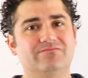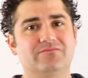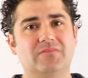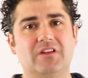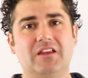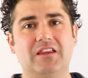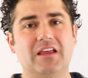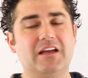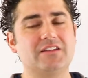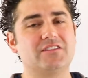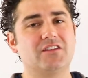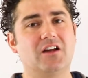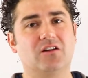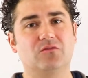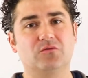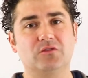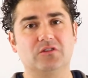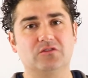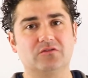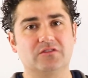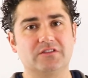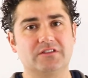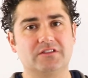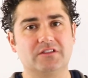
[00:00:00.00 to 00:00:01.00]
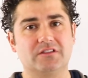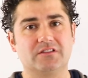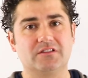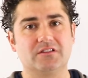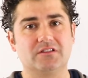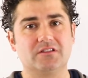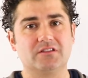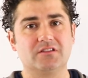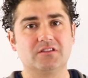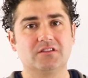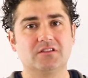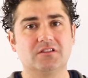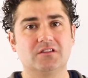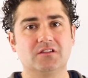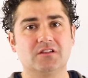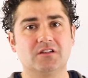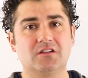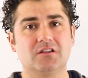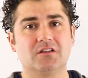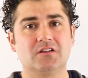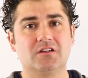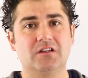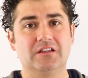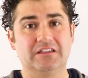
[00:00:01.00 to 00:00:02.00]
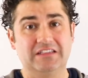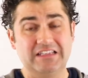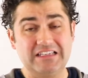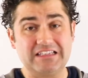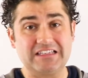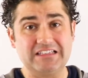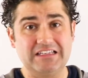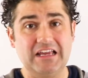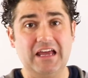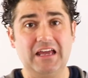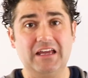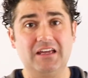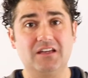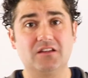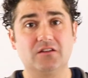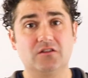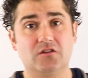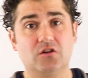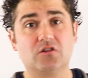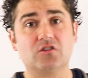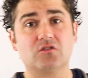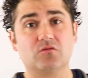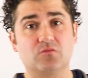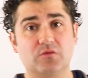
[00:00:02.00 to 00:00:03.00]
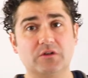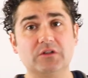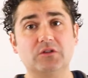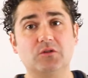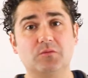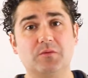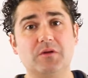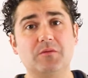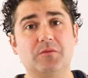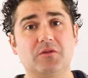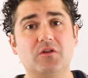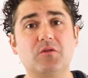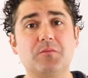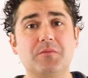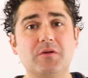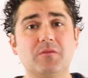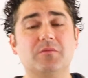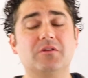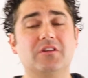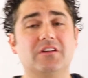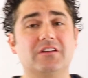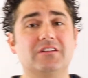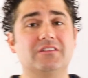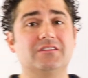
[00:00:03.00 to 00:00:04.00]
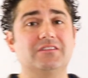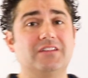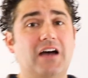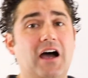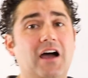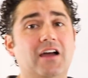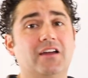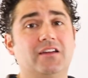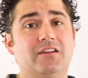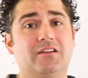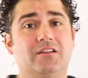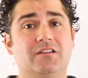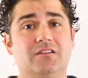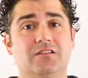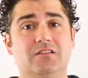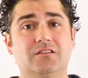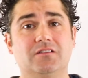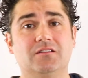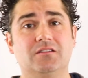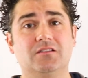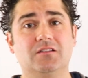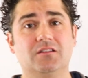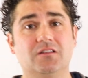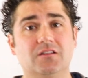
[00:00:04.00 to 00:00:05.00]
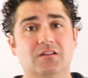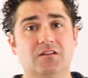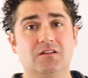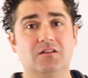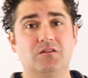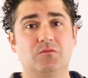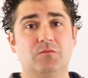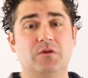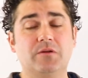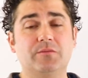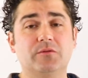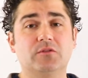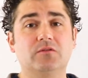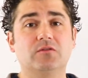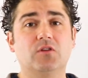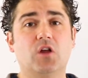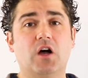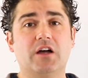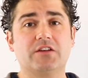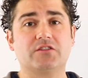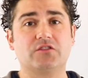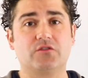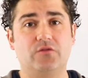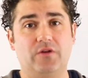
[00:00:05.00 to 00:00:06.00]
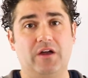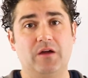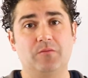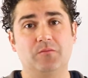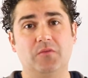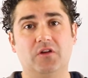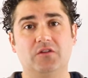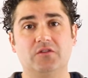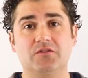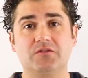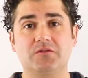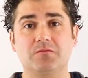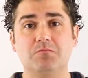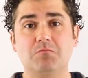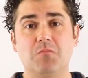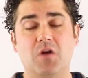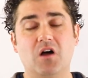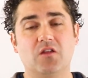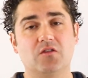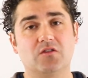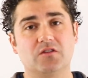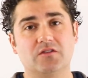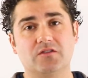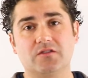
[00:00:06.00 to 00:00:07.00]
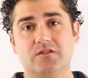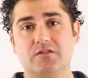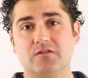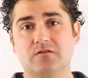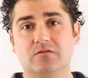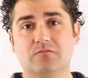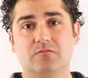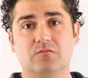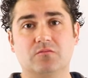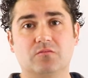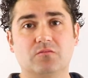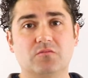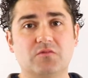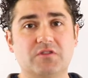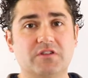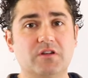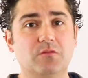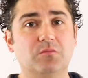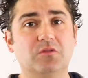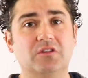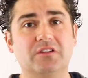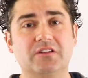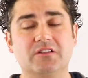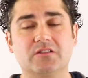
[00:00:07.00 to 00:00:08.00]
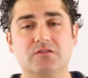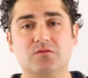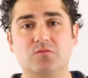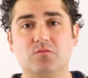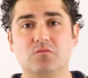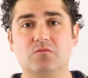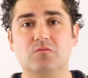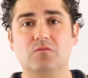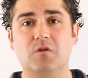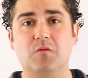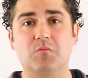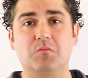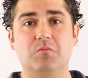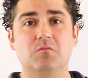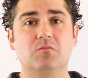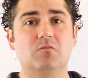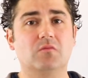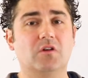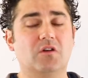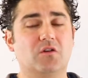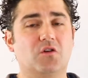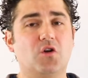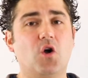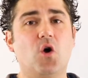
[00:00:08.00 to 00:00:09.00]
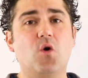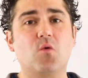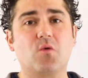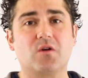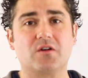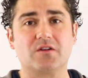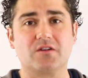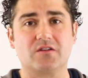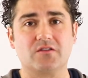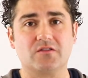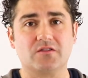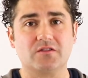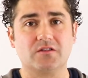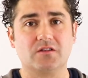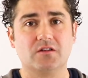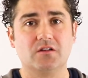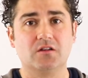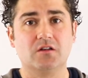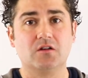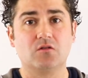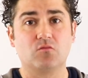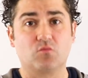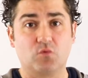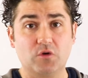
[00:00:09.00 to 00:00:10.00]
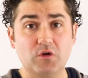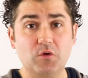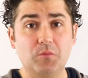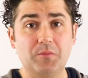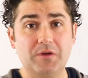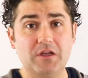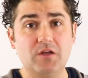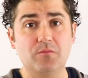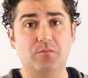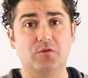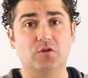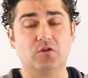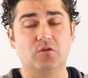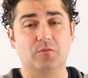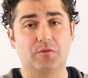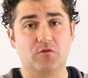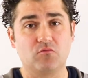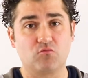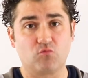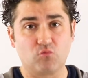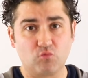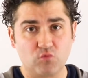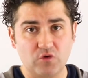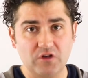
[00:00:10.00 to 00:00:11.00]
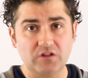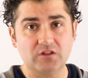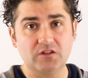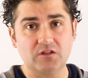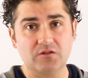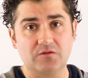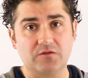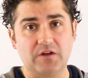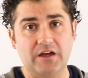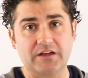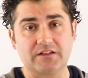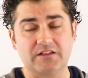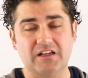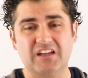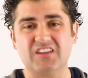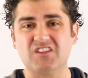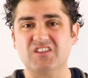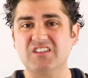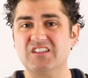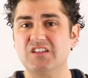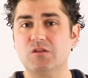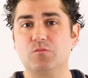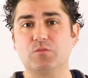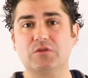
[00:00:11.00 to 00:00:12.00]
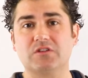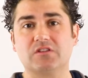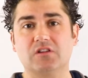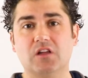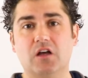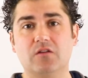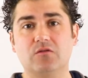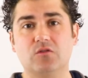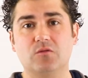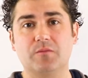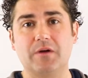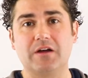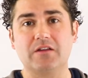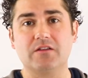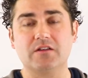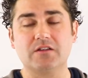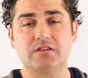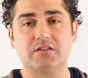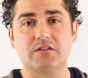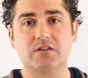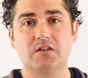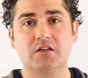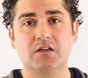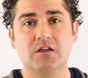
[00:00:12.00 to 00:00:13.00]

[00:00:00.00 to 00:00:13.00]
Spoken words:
That's not real resistance. In this day, there are people that are dying. People have lost grandmothers, mothers, siblings, coworkers. Real people have been really affected at the deepest level by this.